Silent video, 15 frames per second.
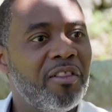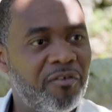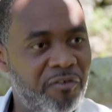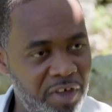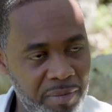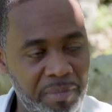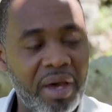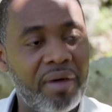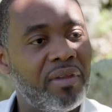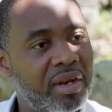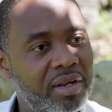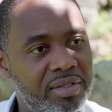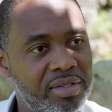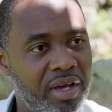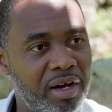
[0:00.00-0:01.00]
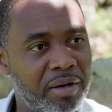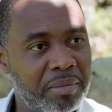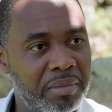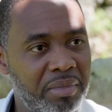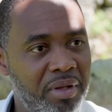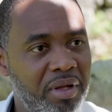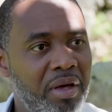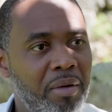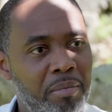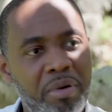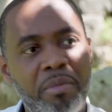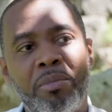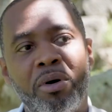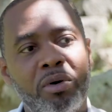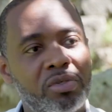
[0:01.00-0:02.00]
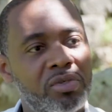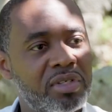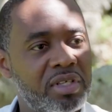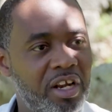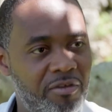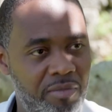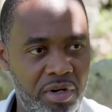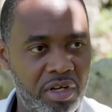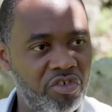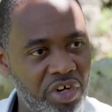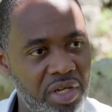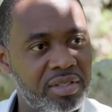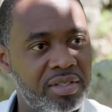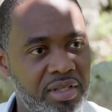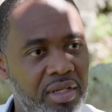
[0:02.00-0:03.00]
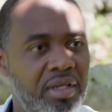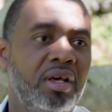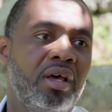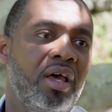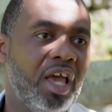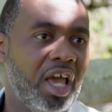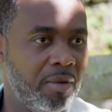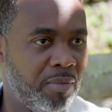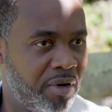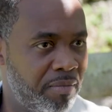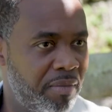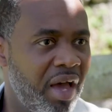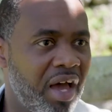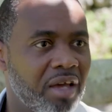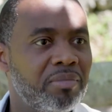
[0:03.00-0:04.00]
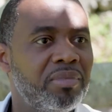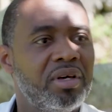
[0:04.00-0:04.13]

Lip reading: feedback that has come, proposals that have been adjusted and put back,